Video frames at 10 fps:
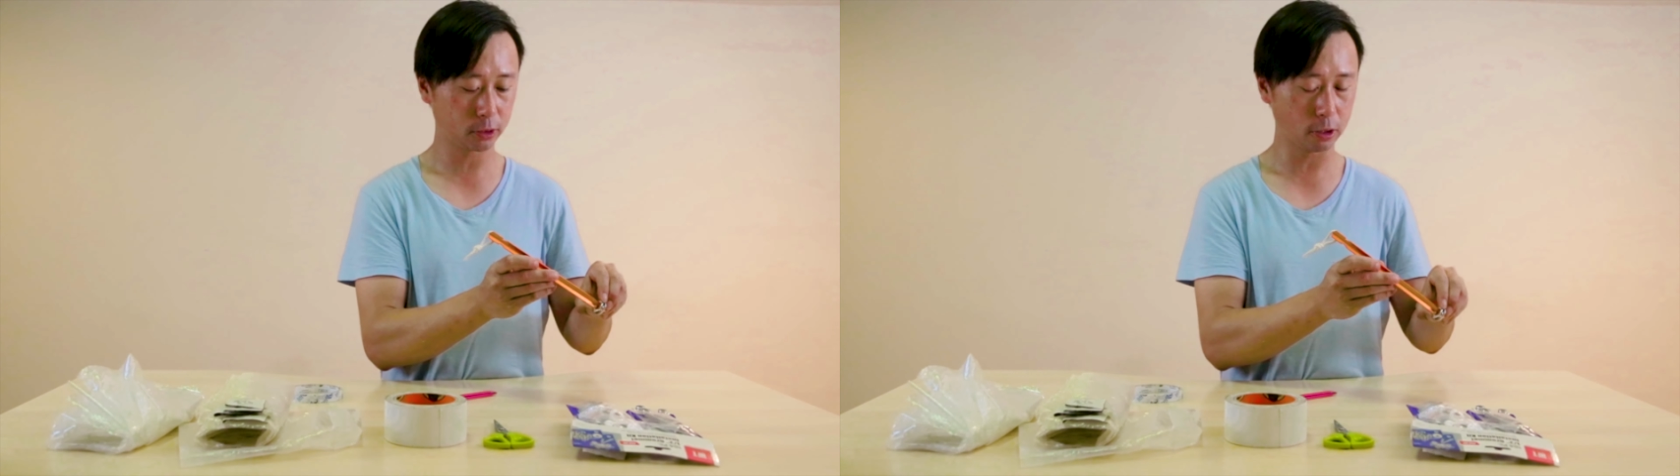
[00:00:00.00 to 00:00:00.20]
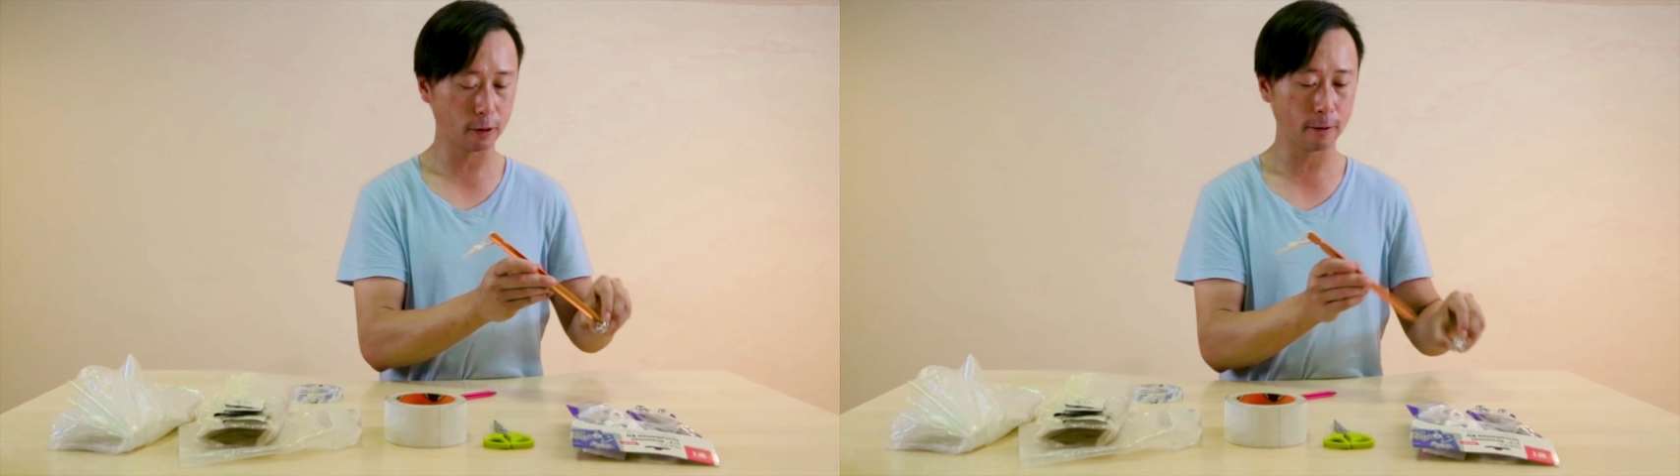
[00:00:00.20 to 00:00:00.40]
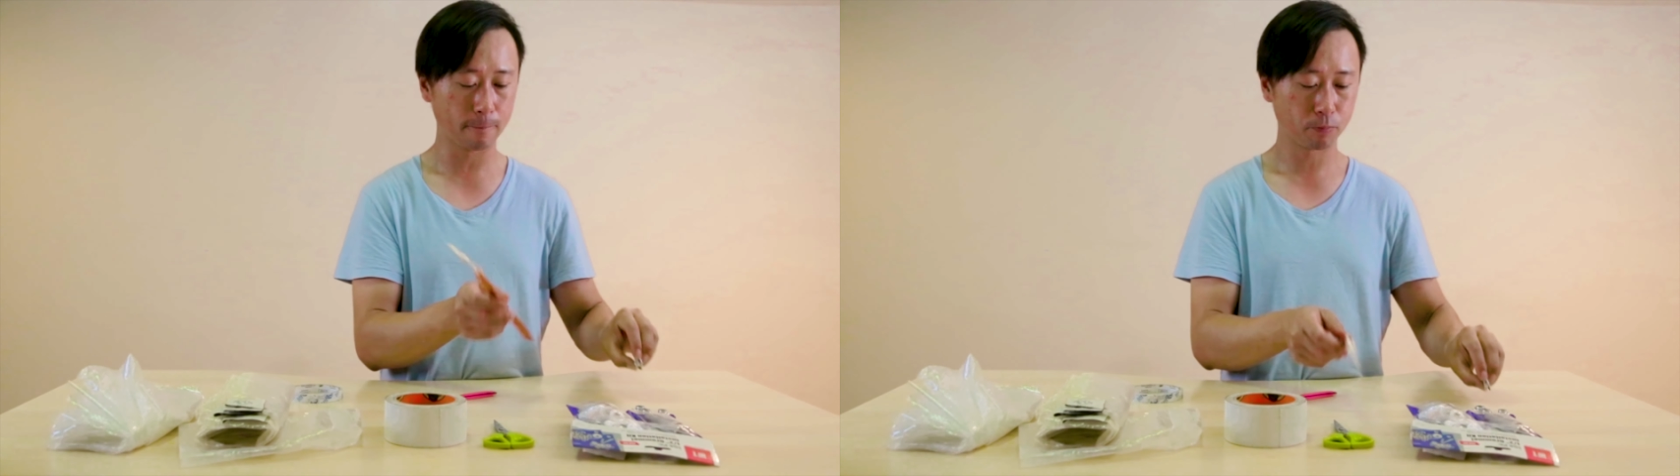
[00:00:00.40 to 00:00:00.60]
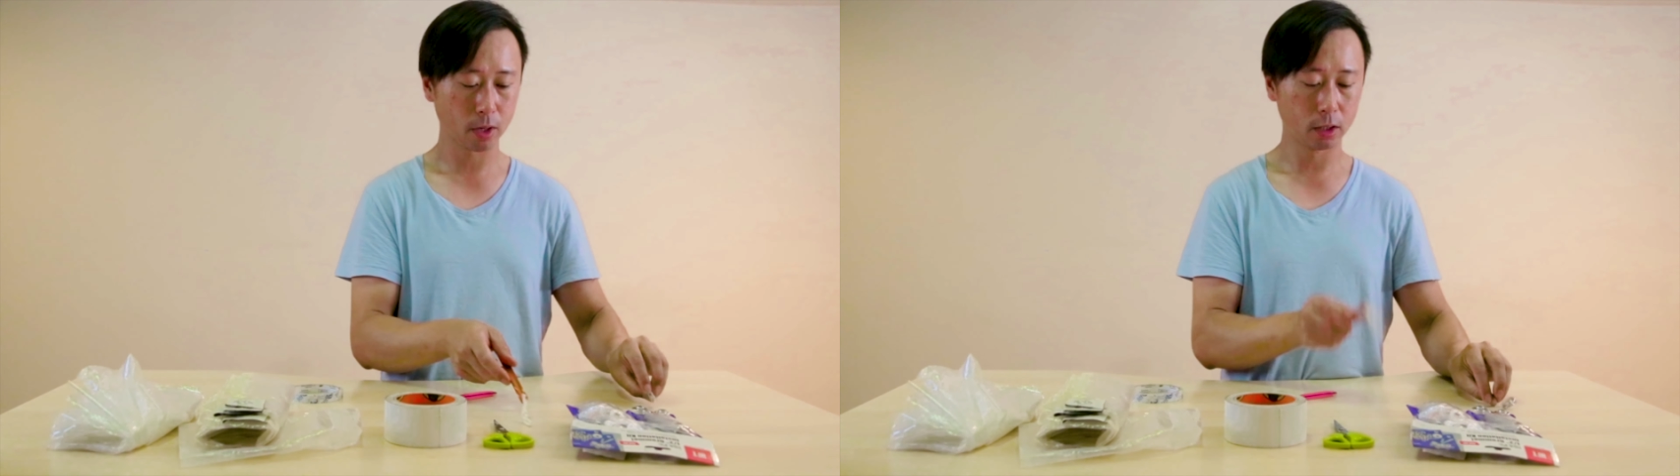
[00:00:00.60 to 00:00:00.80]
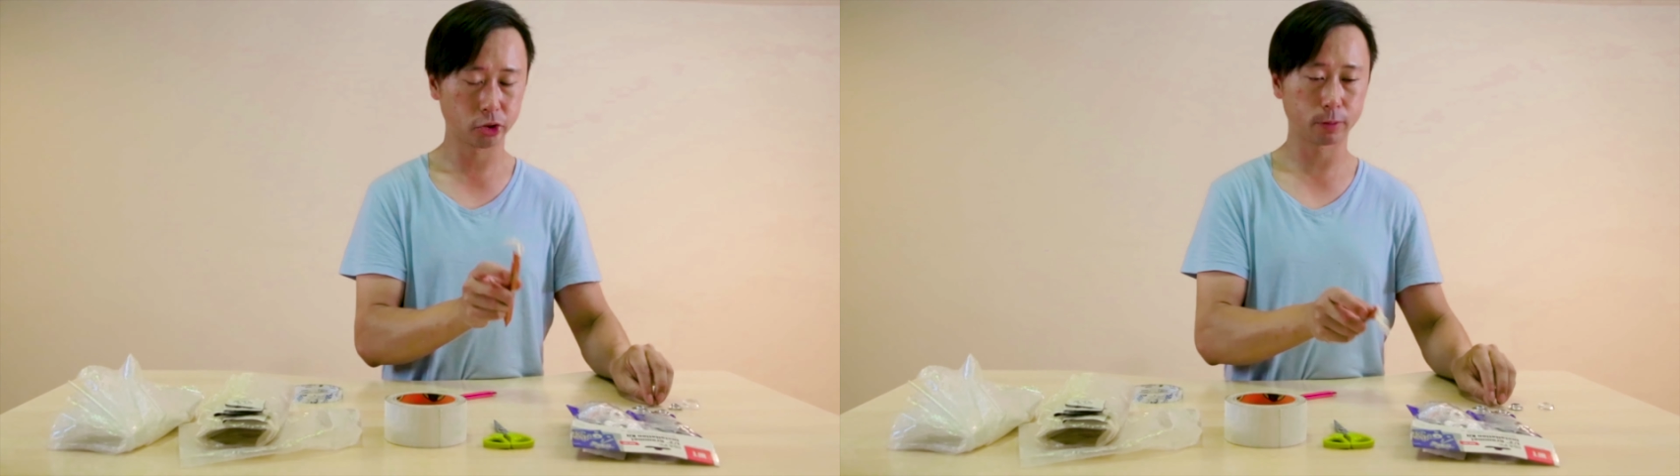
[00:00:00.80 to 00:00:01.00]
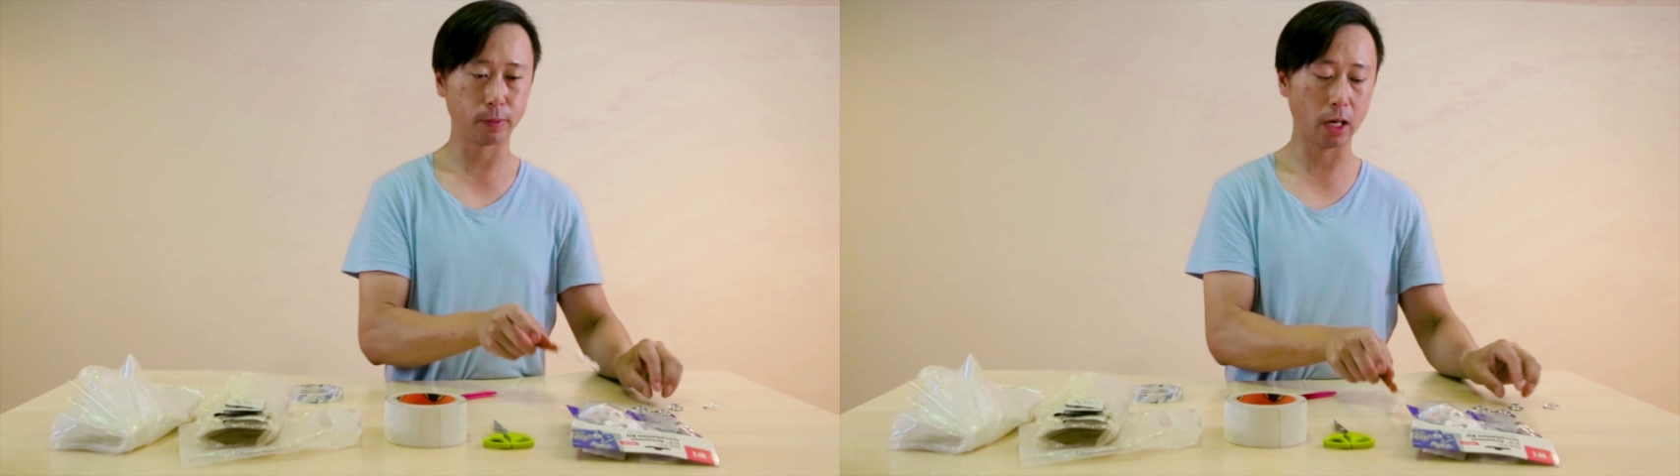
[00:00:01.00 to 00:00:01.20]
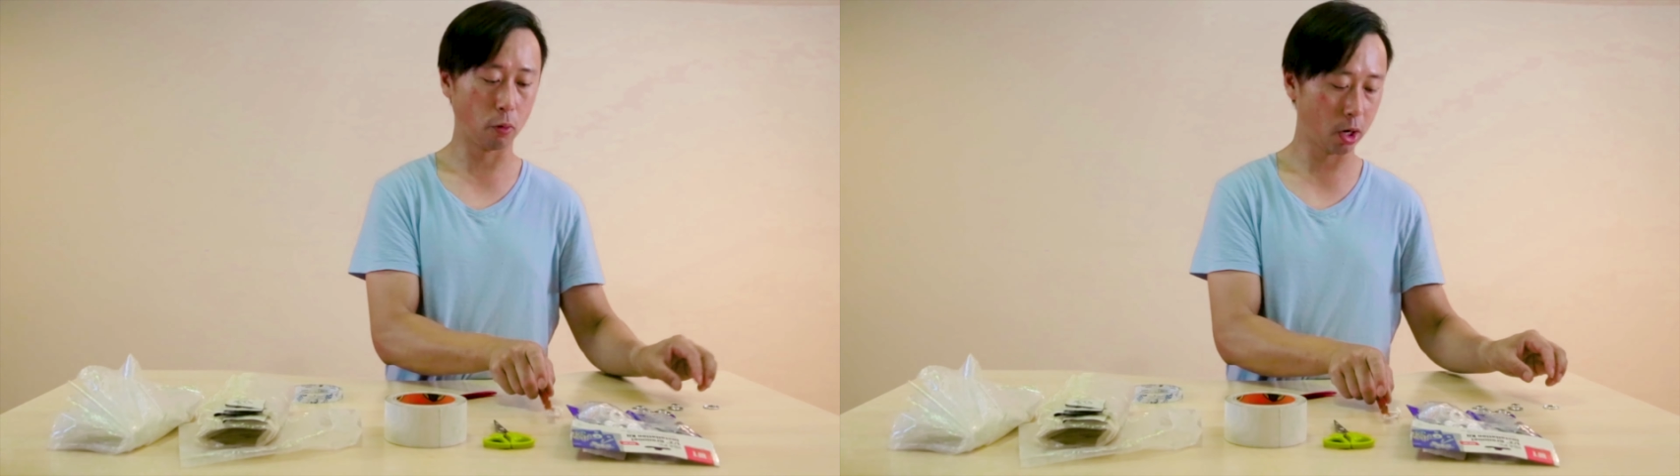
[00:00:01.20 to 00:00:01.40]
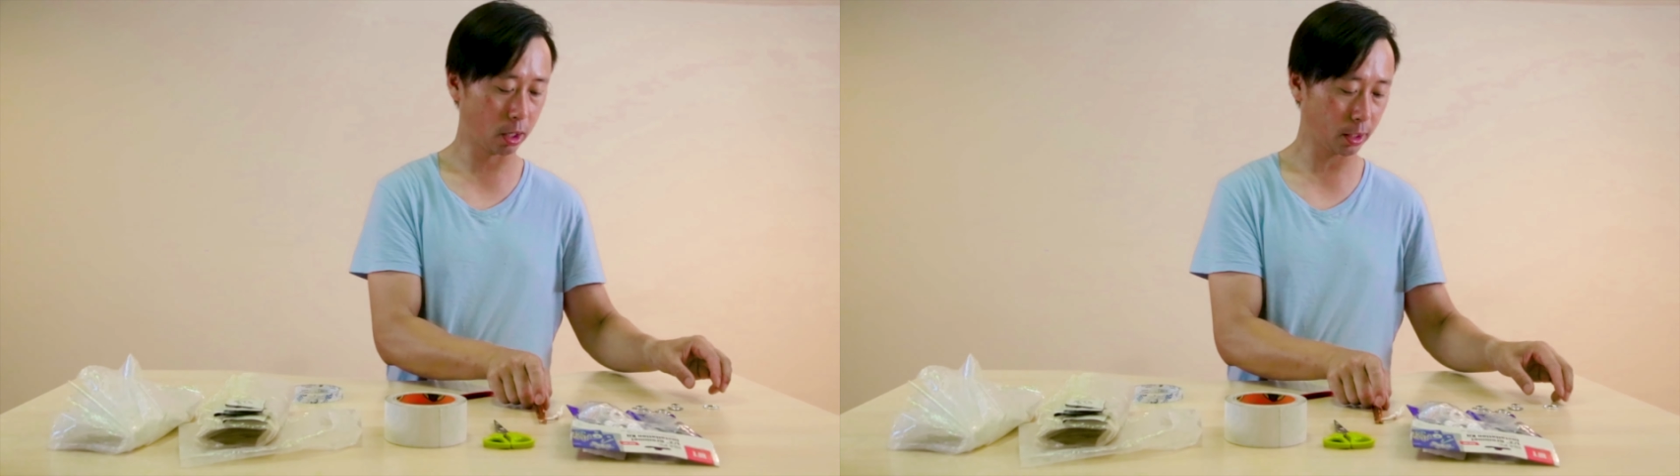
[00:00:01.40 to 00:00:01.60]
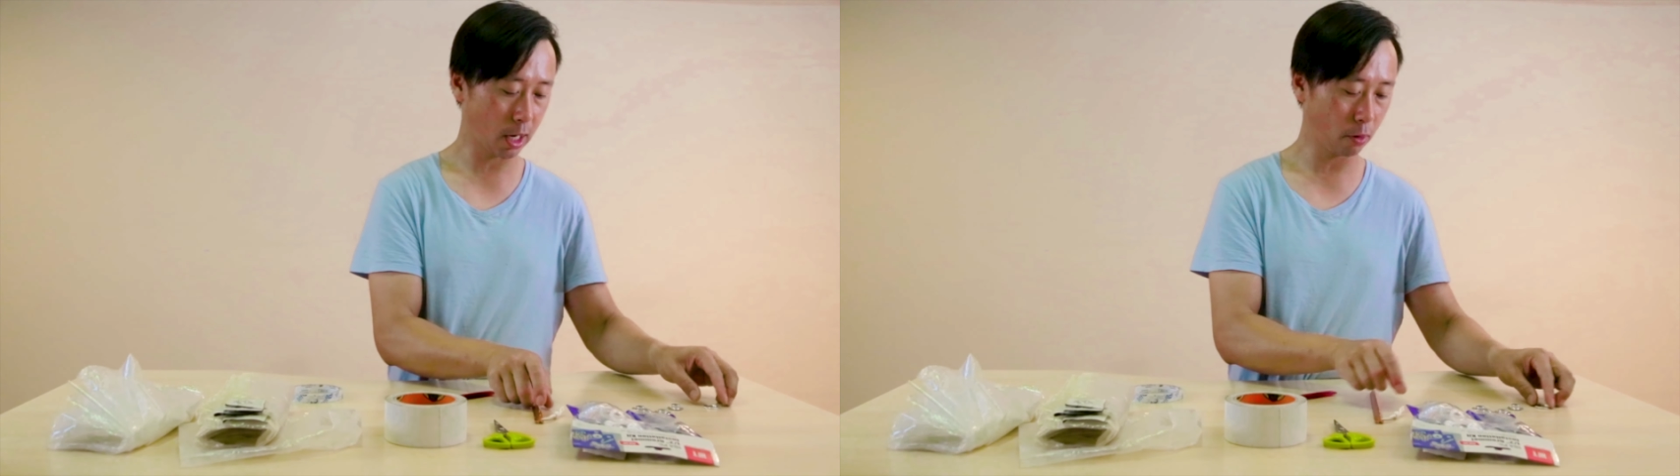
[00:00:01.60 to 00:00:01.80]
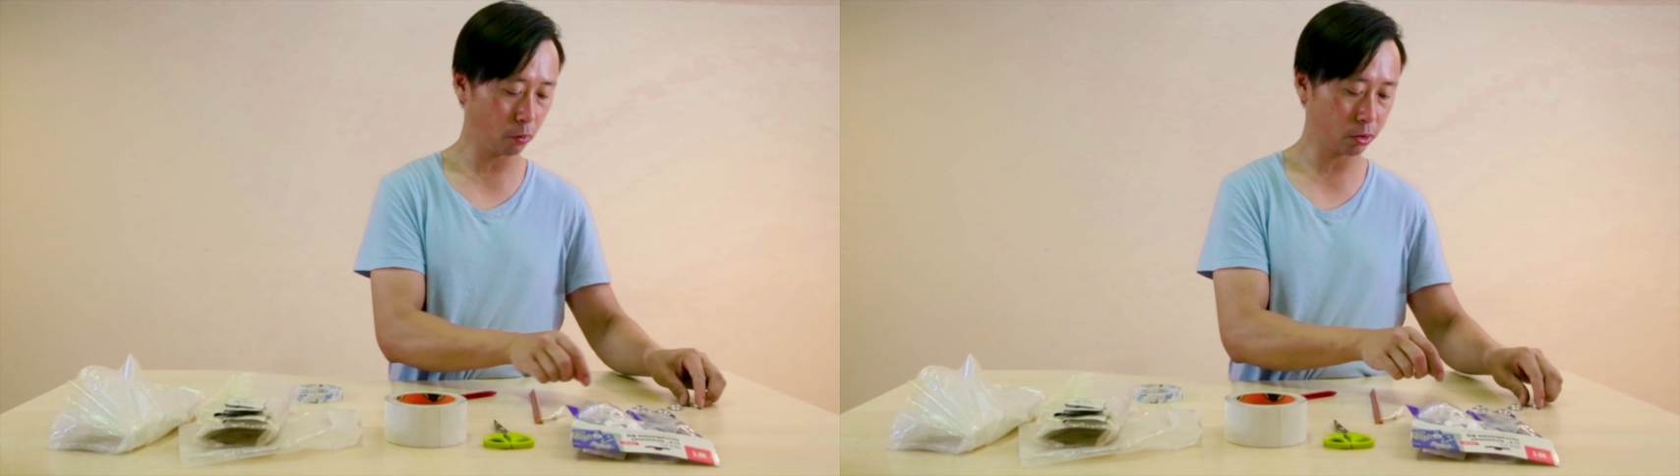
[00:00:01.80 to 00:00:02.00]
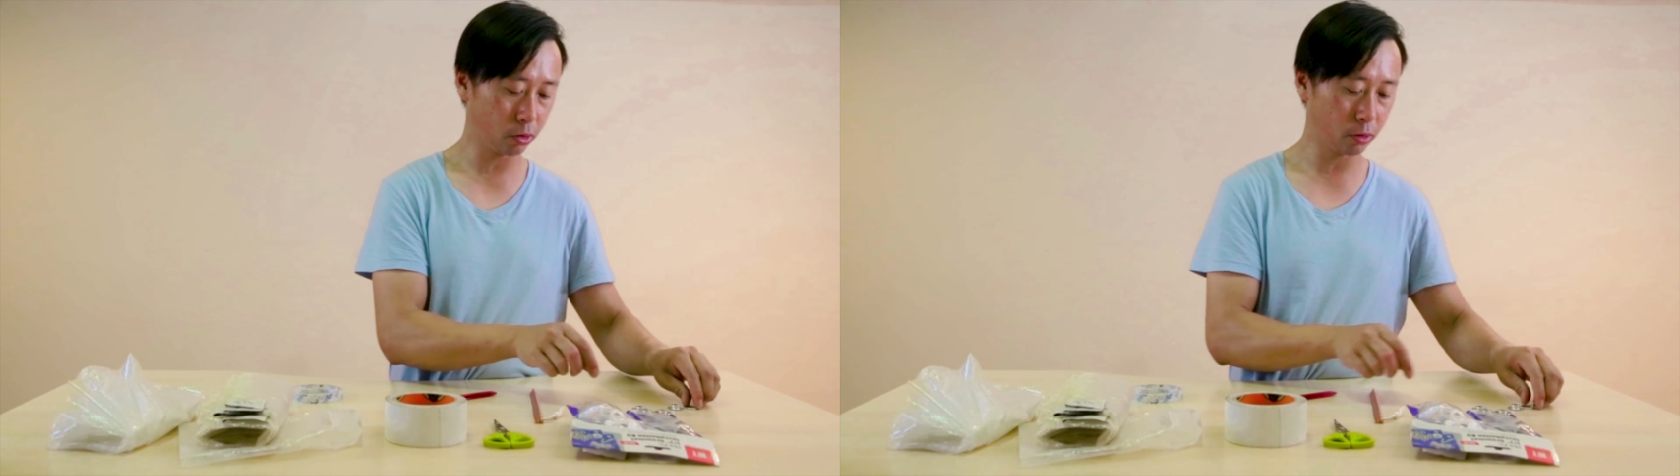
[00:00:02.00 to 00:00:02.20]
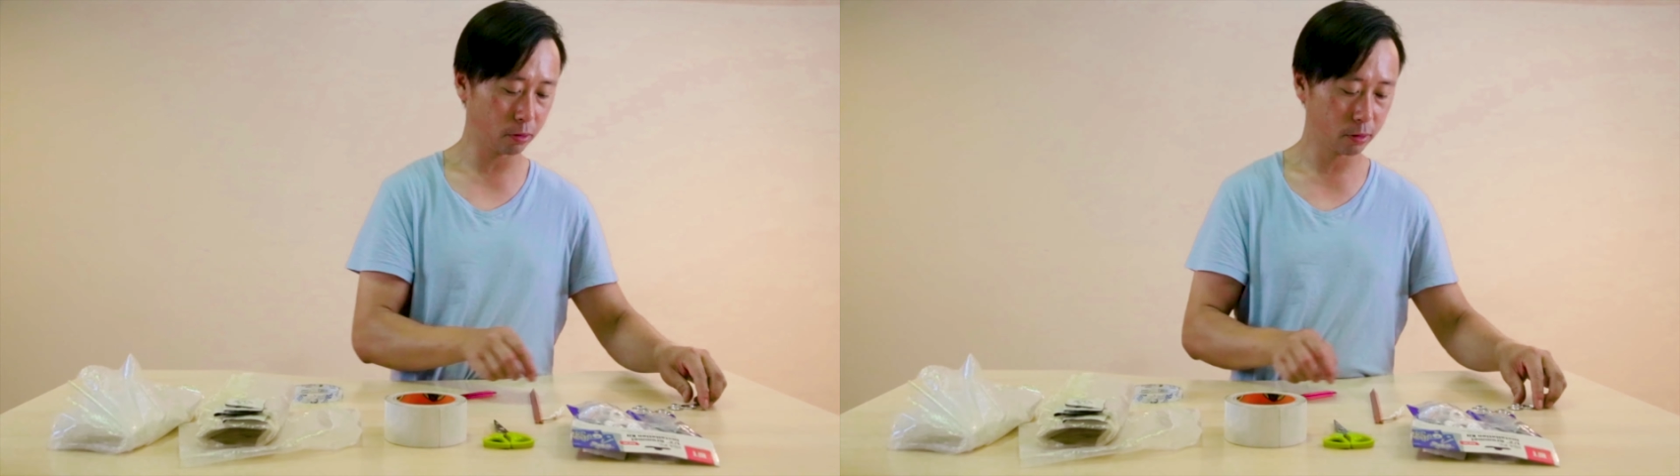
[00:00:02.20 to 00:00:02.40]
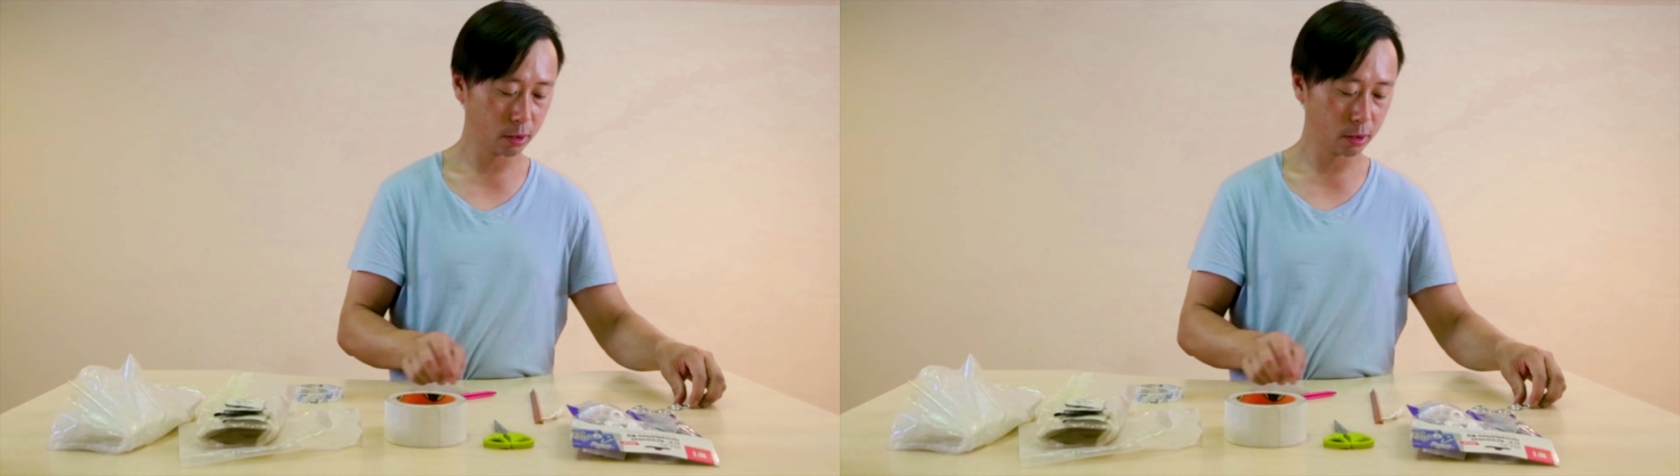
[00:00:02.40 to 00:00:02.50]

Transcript: So just be aware that when you